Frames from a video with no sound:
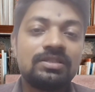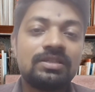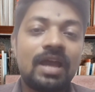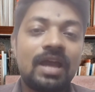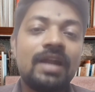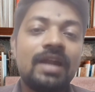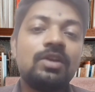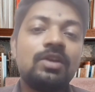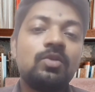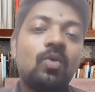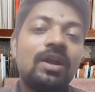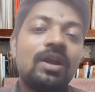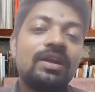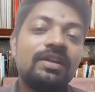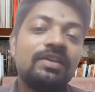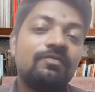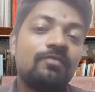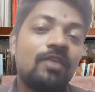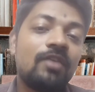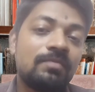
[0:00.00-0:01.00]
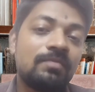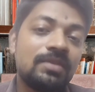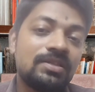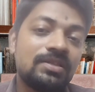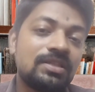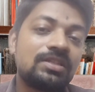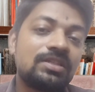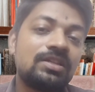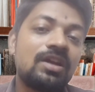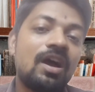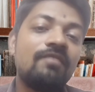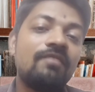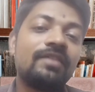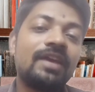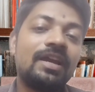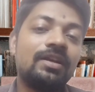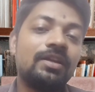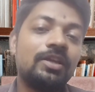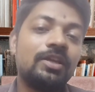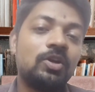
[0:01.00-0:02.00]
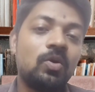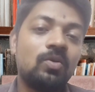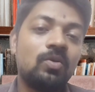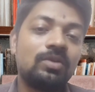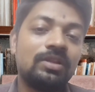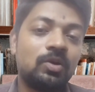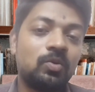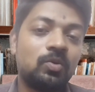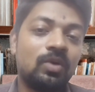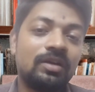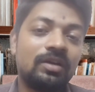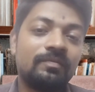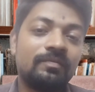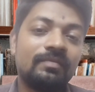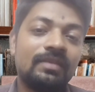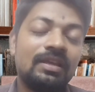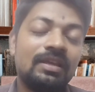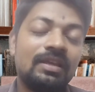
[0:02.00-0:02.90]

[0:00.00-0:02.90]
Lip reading: and only pharmacy staff can decode that one.